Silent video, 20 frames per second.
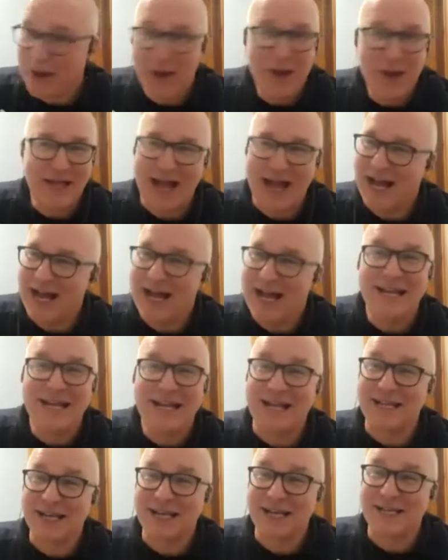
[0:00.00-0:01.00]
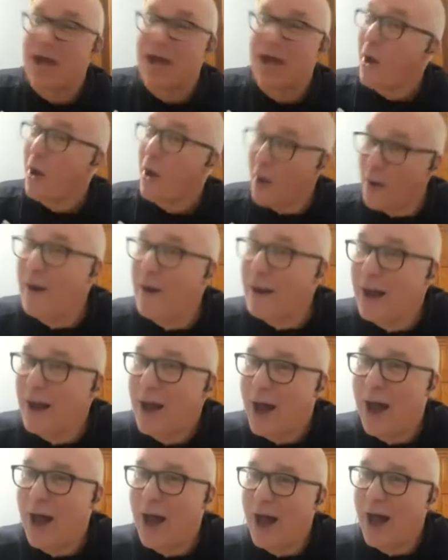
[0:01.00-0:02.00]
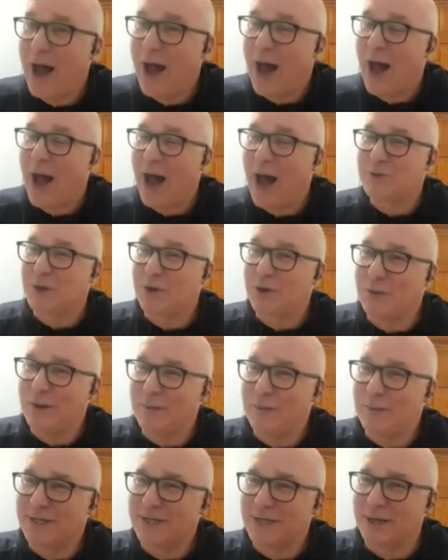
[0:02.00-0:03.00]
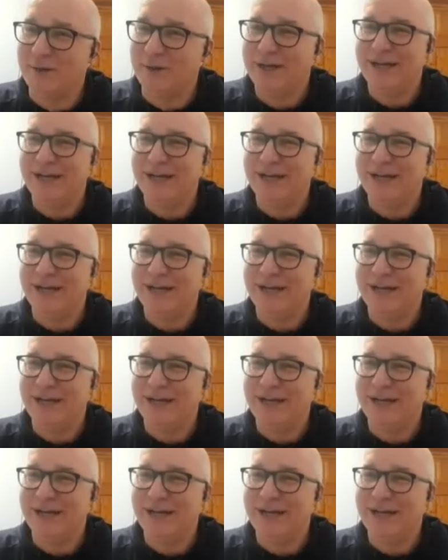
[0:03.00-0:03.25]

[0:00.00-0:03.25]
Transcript: Listen, I think, oh, I, uh, I'm sure you will be too.